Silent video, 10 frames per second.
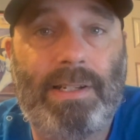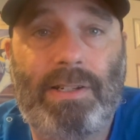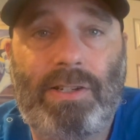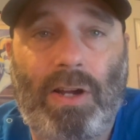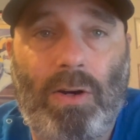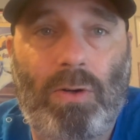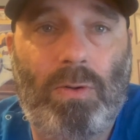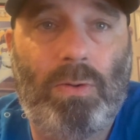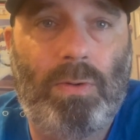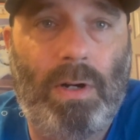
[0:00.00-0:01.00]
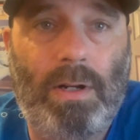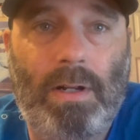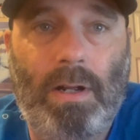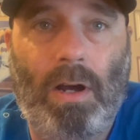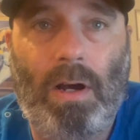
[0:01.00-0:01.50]
And so
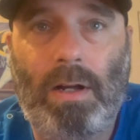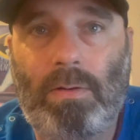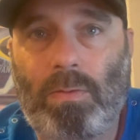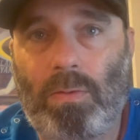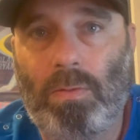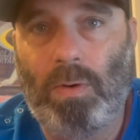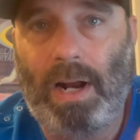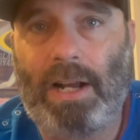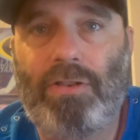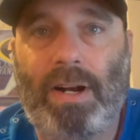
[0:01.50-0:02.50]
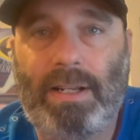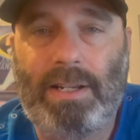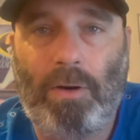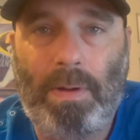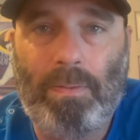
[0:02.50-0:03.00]
what I try to
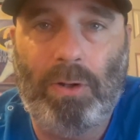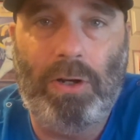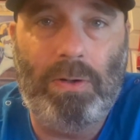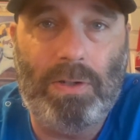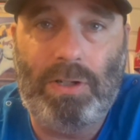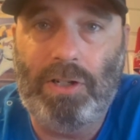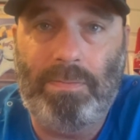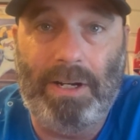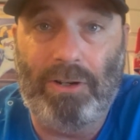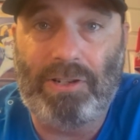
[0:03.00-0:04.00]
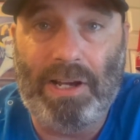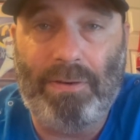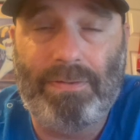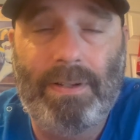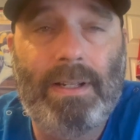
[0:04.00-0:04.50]
tell people to do is just be
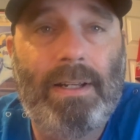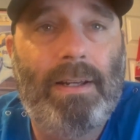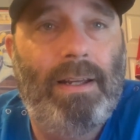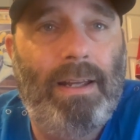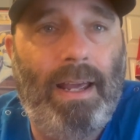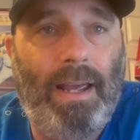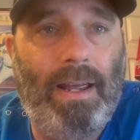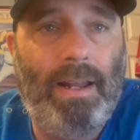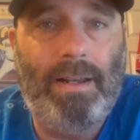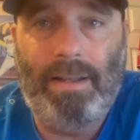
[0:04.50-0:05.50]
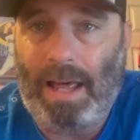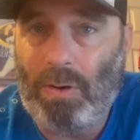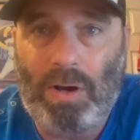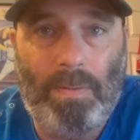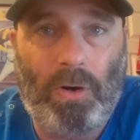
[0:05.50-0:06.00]
yourself, and
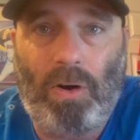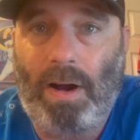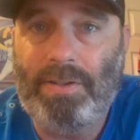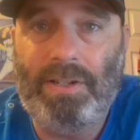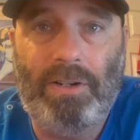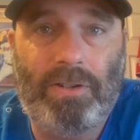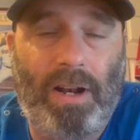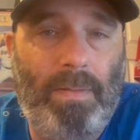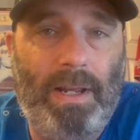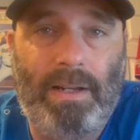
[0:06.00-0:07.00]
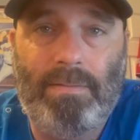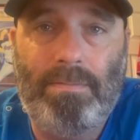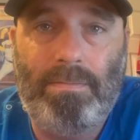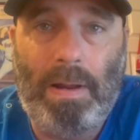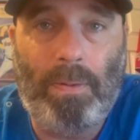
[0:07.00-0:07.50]
that'll come across. And there's going to be
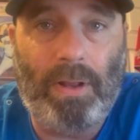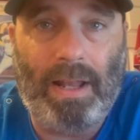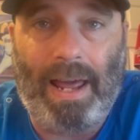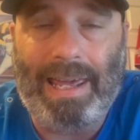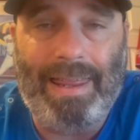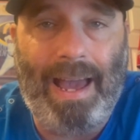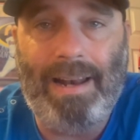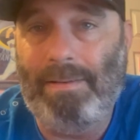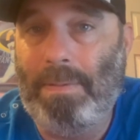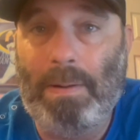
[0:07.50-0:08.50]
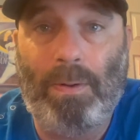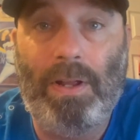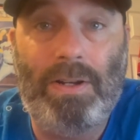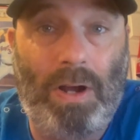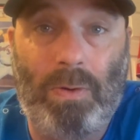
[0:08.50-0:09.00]
people that like that and people
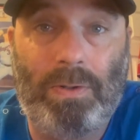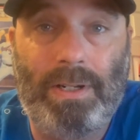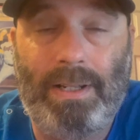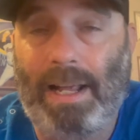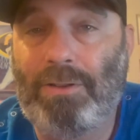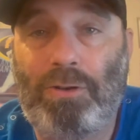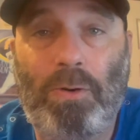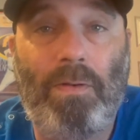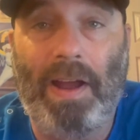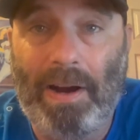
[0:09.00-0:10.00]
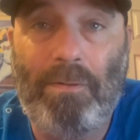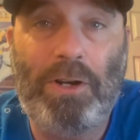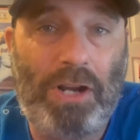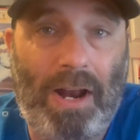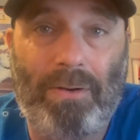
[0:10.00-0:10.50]
that don't. And that's true of every
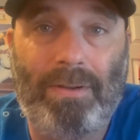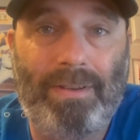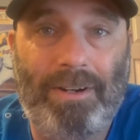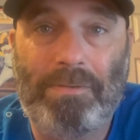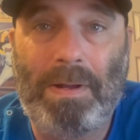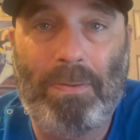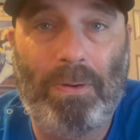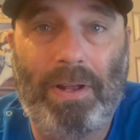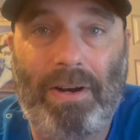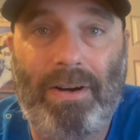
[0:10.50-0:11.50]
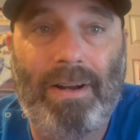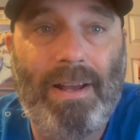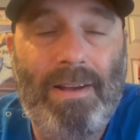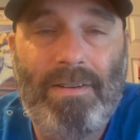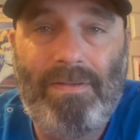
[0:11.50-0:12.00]
channel. There's people that are
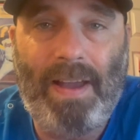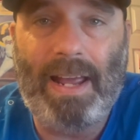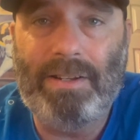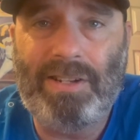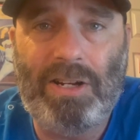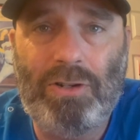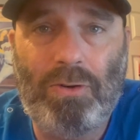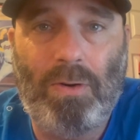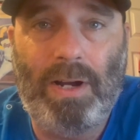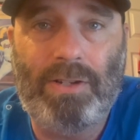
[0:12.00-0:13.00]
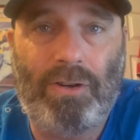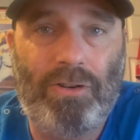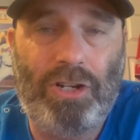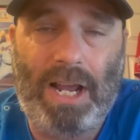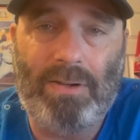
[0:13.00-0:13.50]
fans and enjoy
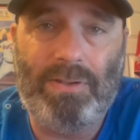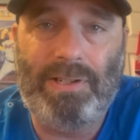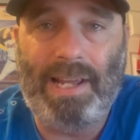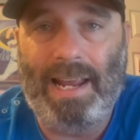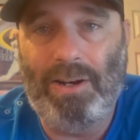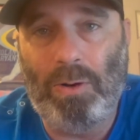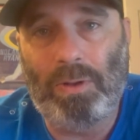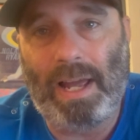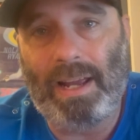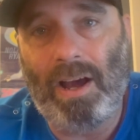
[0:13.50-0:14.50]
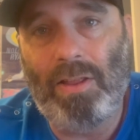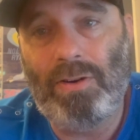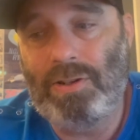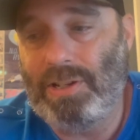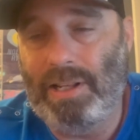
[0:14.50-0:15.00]
certain channels and don't like
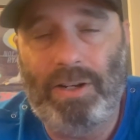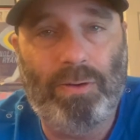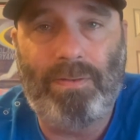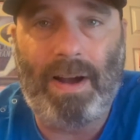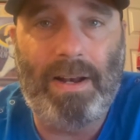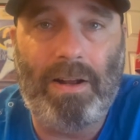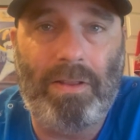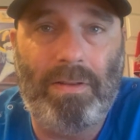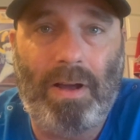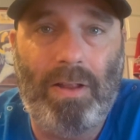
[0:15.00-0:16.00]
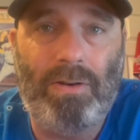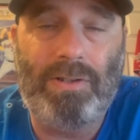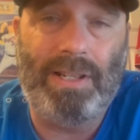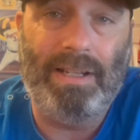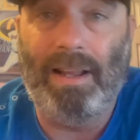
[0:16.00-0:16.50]
others. And then you'll find
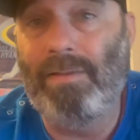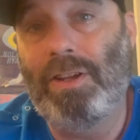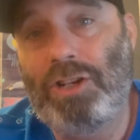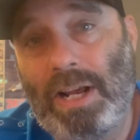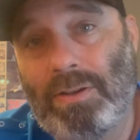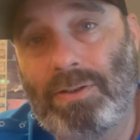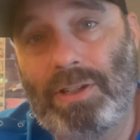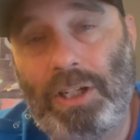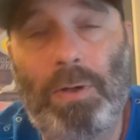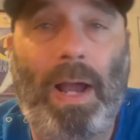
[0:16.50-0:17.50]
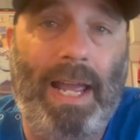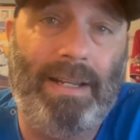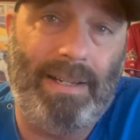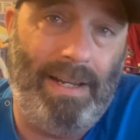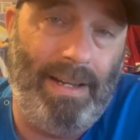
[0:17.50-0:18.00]
others that love the channels that you
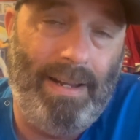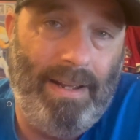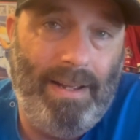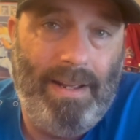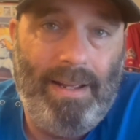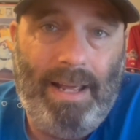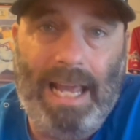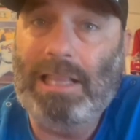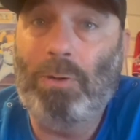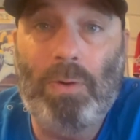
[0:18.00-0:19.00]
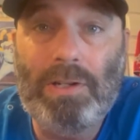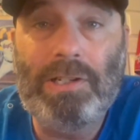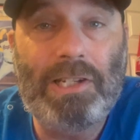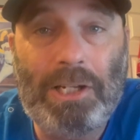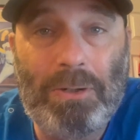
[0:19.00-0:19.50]
hate and hate the
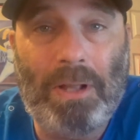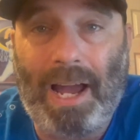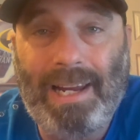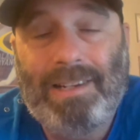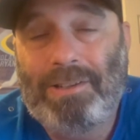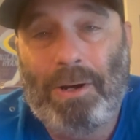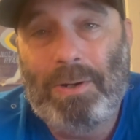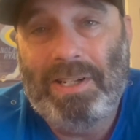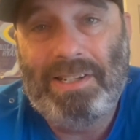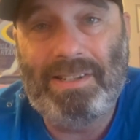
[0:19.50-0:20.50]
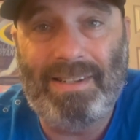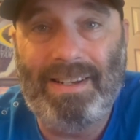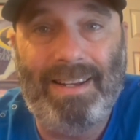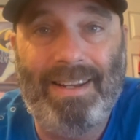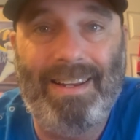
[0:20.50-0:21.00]
ones that you like. So it's,
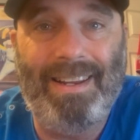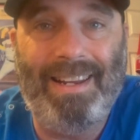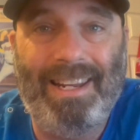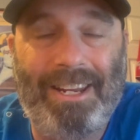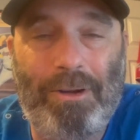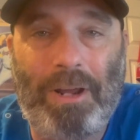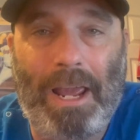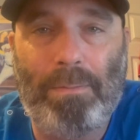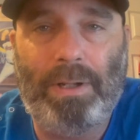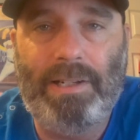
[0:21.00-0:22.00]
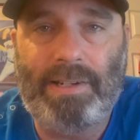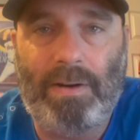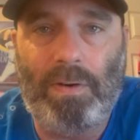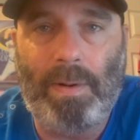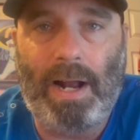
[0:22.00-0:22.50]
you can't please
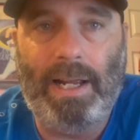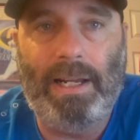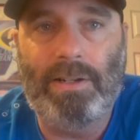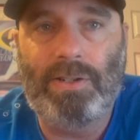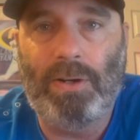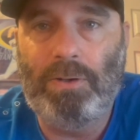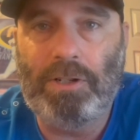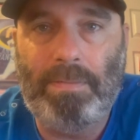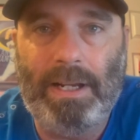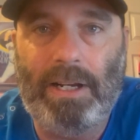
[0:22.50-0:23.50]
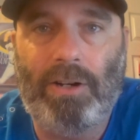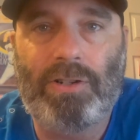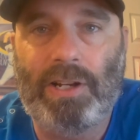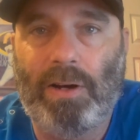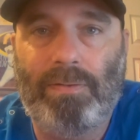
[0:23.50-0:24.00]
everybody. And so just being
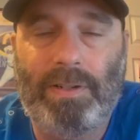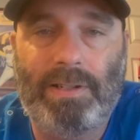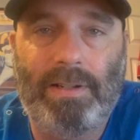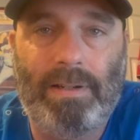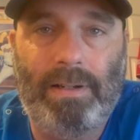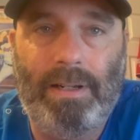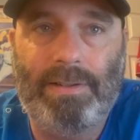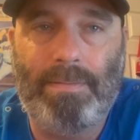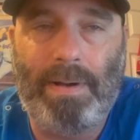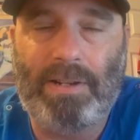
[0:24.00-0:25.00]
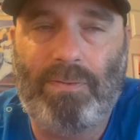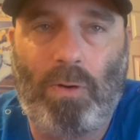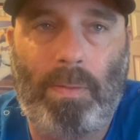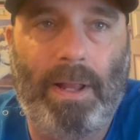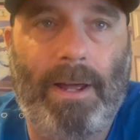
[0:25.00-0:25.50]
yourself is the best
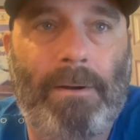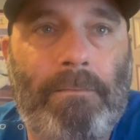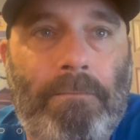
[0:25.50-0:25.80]
formula.